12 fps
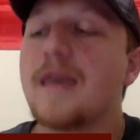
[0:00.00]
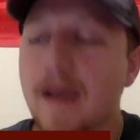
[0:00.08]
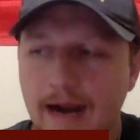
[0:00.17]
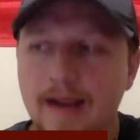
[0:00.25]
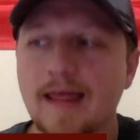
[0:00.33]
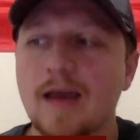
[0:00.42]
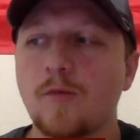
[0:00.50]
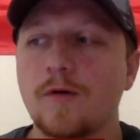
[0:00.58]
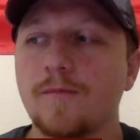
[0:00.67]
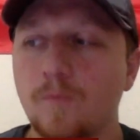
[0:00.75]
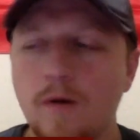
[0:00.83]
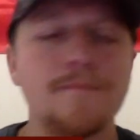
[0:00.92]
You got to like
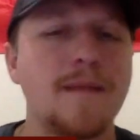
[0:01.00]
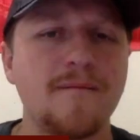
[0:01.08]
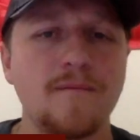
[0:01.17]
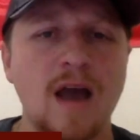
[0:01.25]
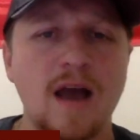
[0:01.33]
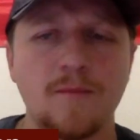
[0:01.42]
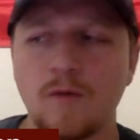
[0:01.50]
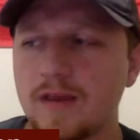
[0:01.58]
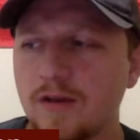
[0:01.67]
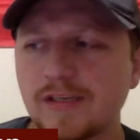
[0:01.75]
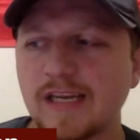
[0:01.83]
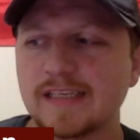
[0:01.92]
what
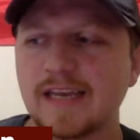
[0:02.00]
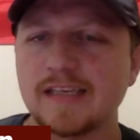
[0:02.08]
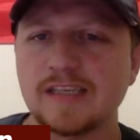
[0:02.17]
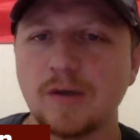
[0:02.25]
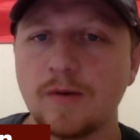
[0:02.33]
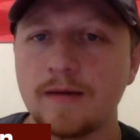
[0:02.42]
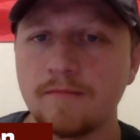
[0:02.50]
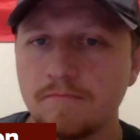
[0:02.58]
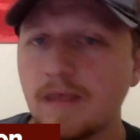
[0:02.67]
UTSA is doing.